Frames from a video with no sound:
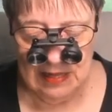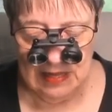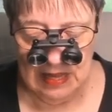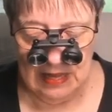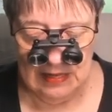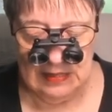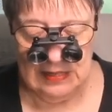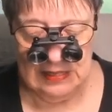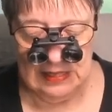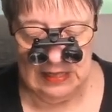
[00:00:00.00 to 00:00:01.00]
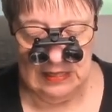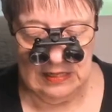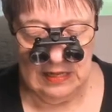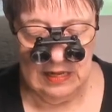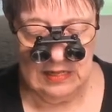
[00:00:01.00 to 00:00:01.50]
thing
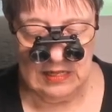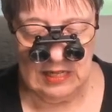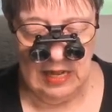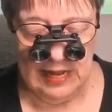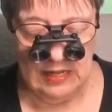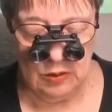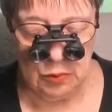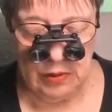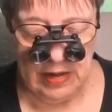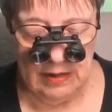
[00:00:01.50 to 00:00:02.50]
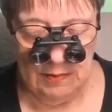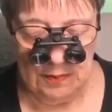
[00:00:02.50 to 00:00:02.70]
since sliced bread.